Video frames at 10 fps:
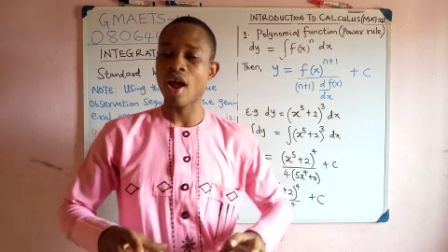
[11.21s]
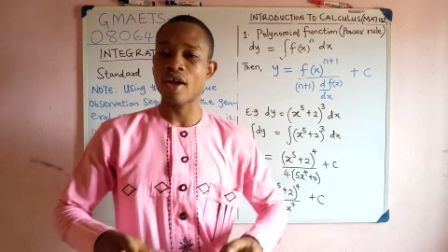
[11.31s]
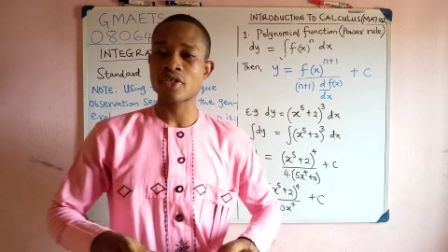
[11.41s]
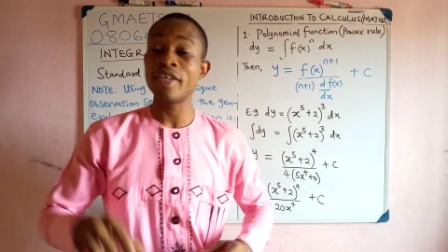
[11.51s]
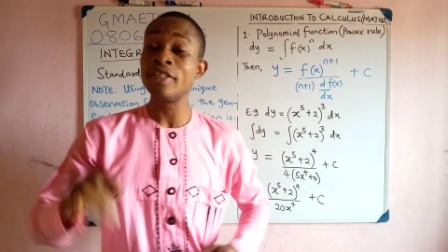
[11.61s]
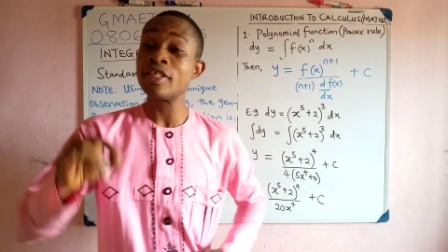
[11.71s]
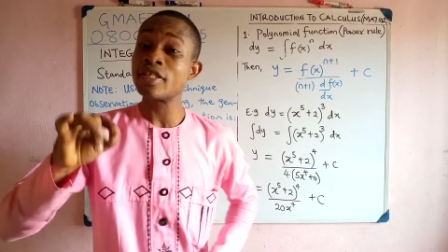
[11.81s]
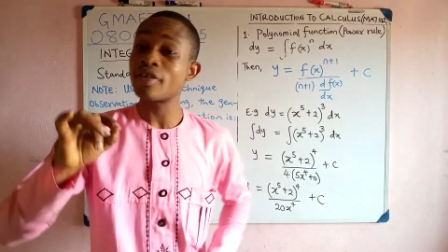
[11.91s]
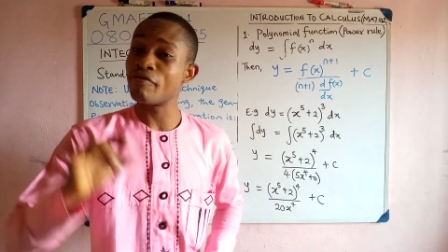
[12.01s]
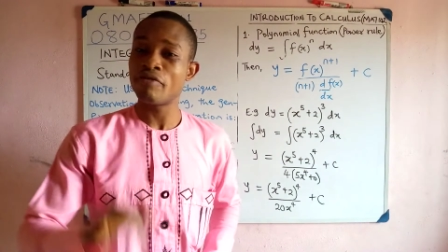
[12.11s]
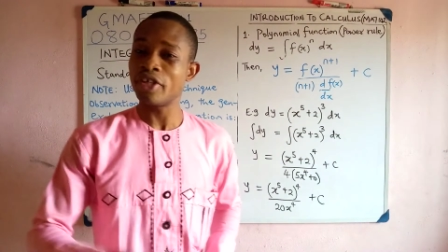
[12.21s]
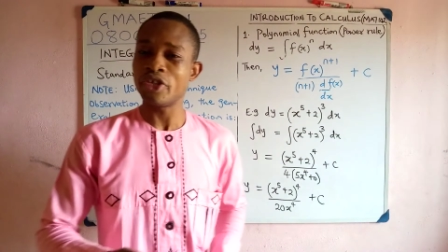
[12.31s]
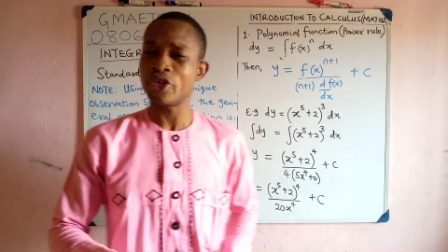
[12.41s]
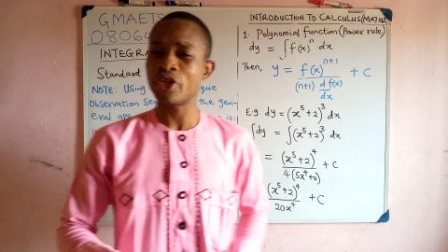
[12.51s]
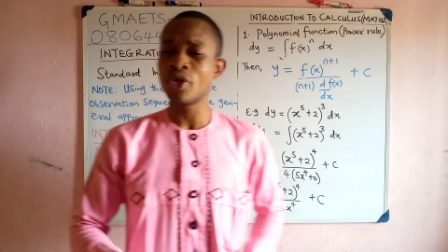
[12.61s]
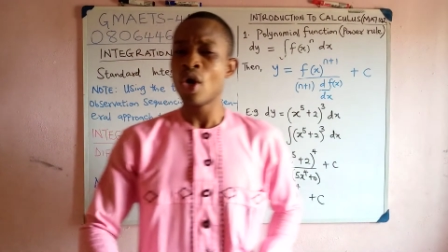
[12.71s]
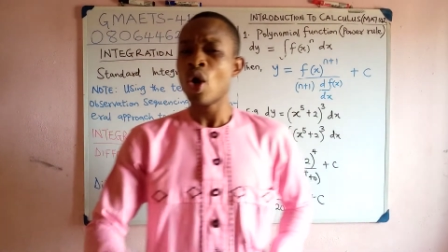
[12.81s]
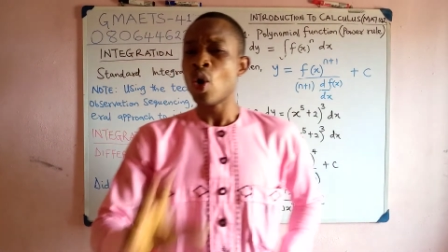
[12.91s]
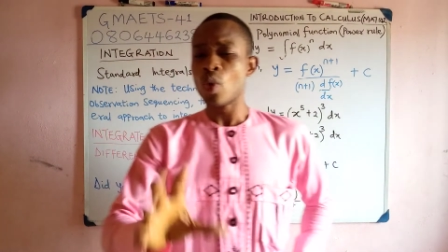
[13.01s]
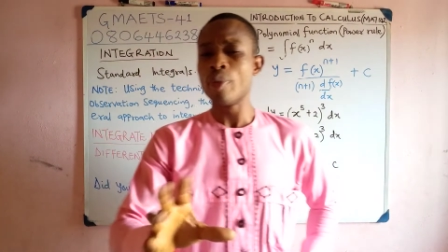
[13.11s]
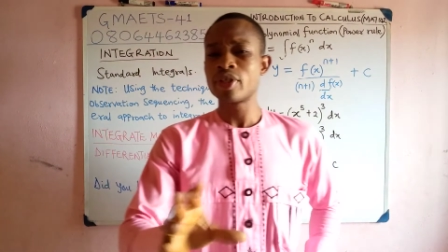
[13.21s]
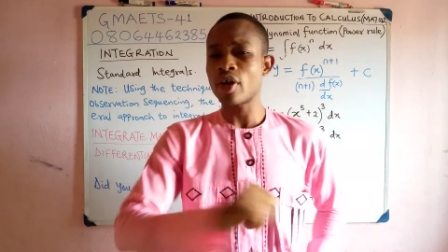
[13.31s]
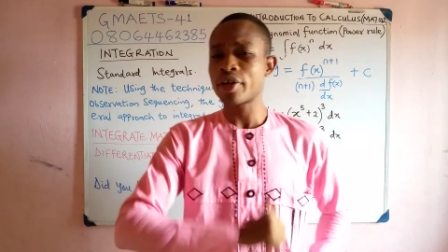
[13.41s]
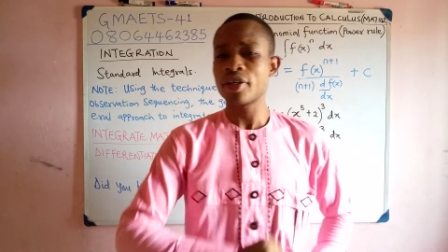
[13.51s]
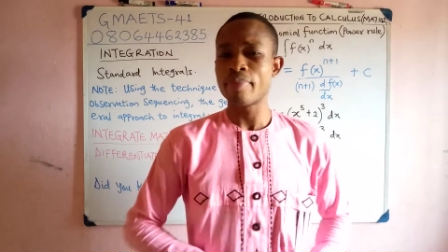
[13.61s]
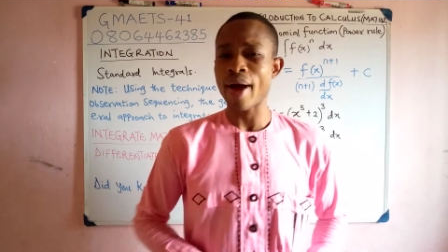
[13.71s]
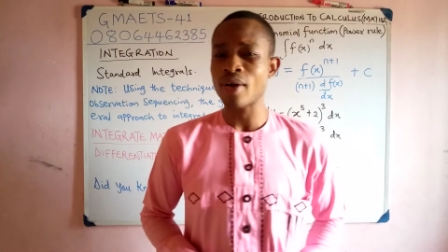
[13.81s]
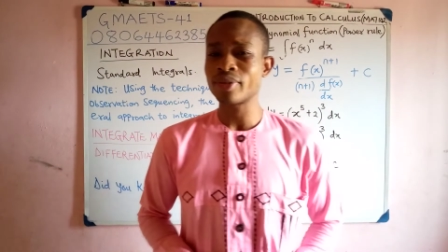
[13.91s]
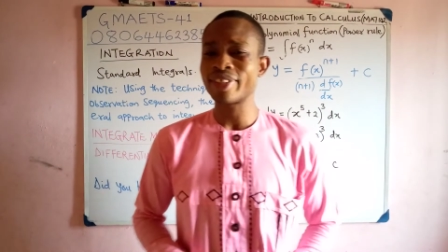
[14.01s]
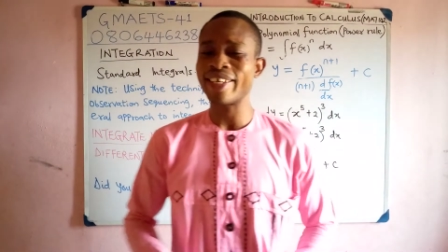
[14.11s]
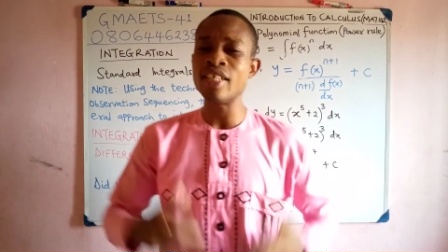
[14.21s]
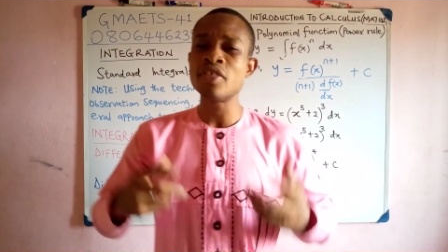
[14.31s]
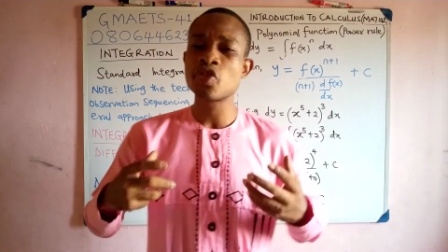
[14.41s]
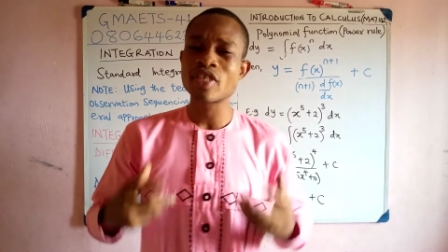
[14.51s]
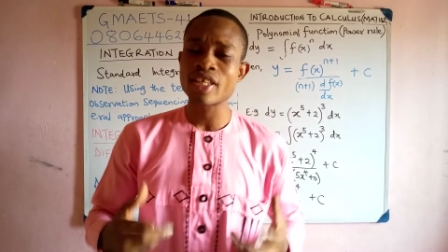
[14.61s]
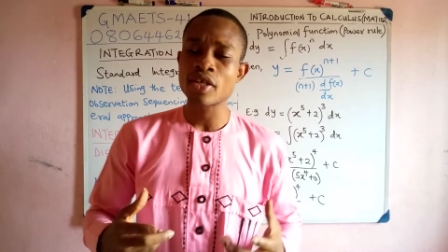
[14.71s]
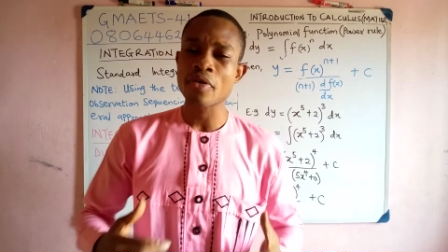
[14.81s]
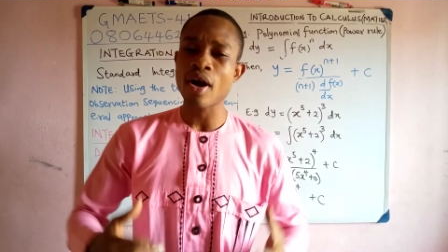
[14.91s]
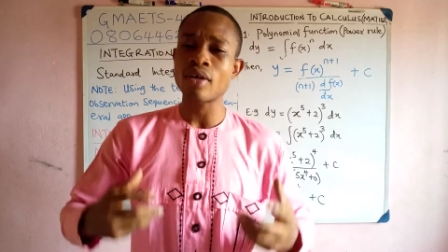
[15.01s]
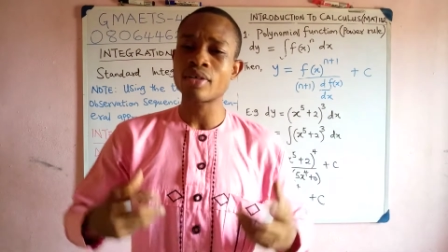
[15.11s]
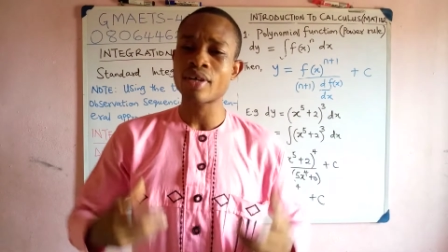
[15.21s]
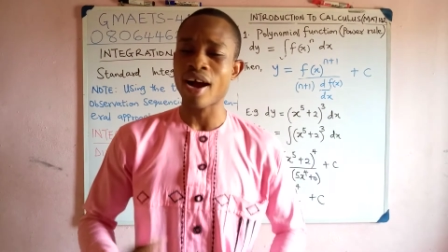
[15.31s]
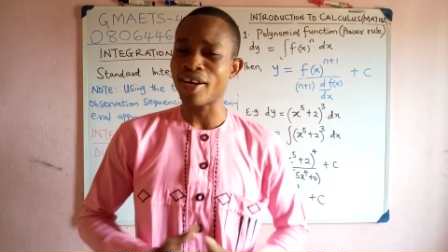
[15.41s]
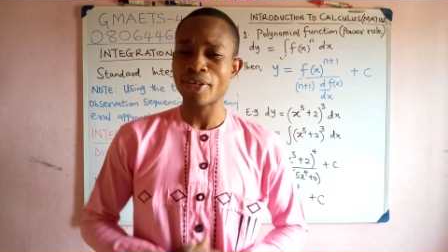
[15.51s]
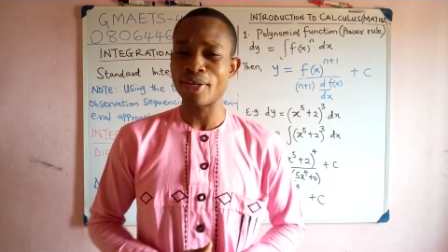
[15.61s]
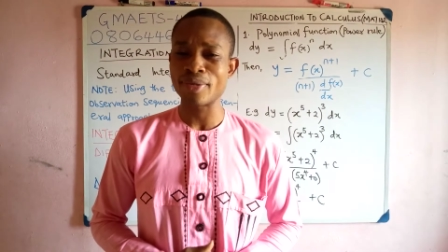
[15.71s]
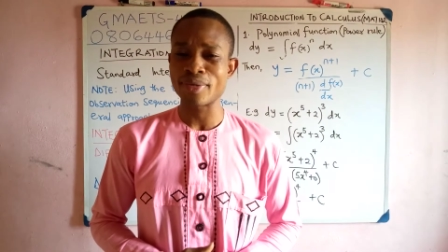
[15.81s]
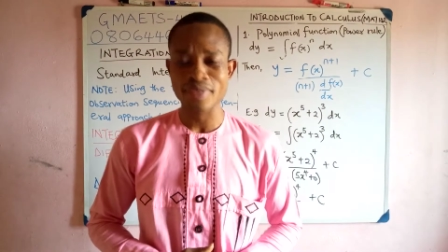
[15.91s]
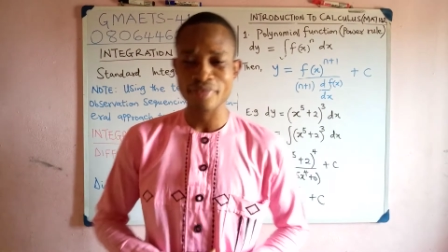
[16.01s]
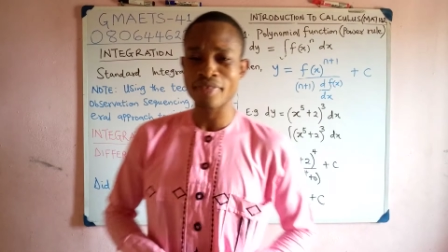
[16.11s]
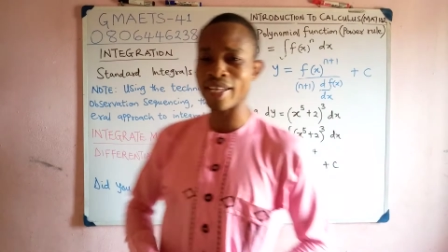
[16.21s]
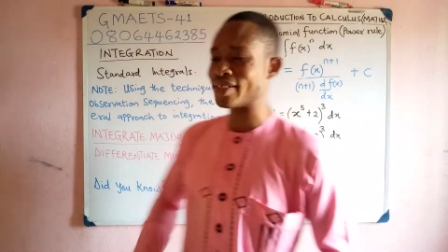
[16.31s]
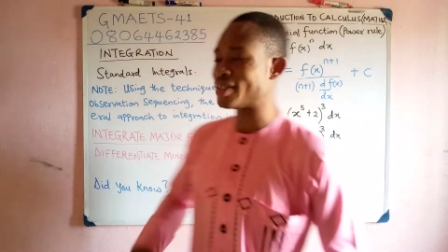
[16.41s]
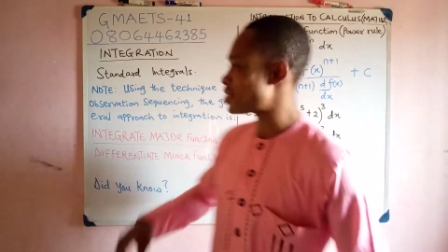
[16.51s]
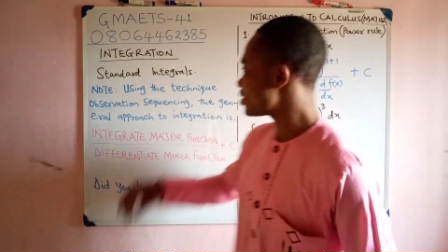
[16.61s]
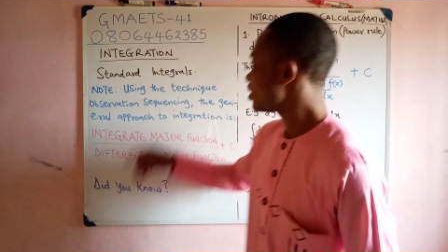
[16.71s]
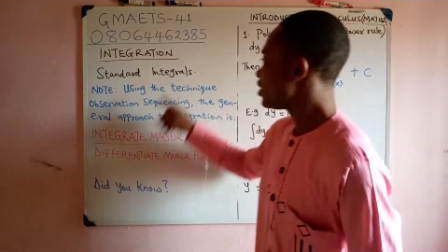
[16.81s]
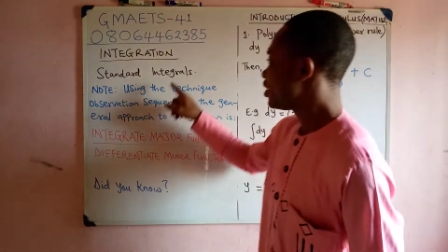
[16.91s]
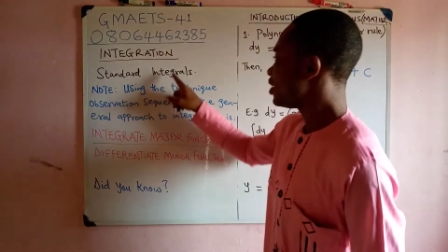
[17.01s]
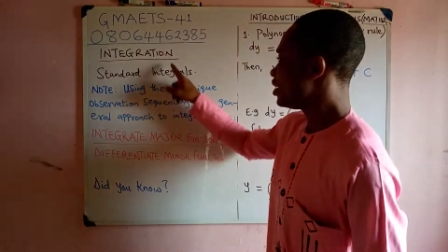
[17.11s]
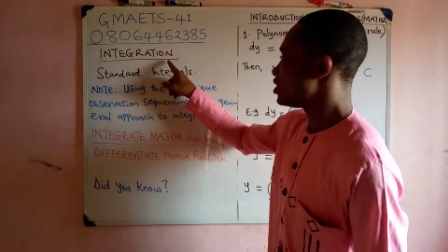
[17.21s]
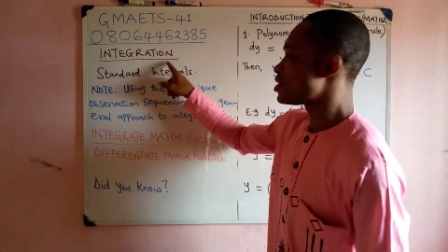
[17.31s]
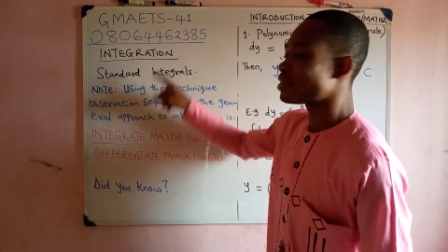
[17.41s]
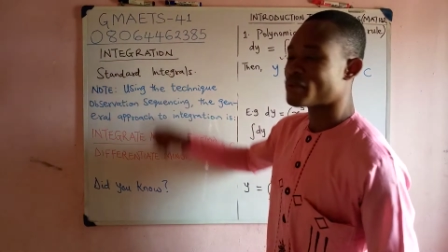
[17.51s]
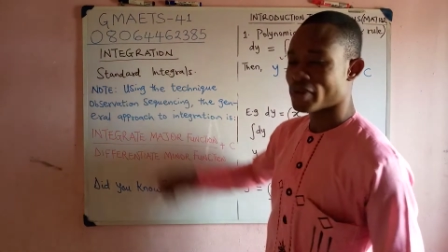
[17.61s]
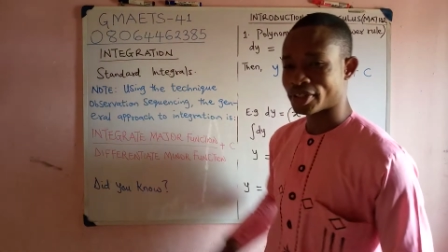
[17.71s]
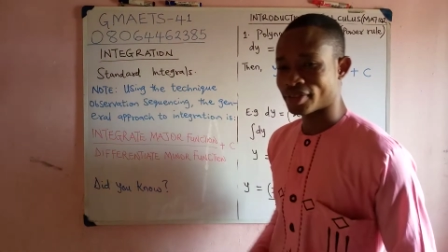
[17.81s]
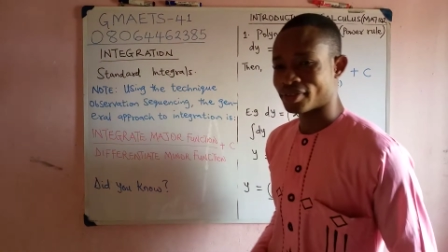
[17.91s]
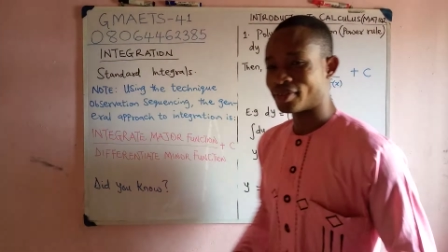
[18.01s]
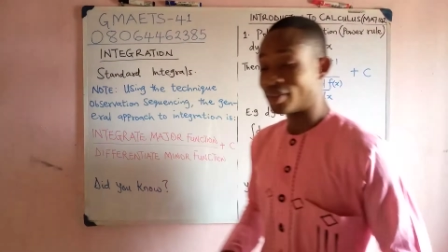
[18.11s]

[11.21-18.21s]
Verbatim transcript: class. In this video, we'll be talking about integral calculus, that is, integration.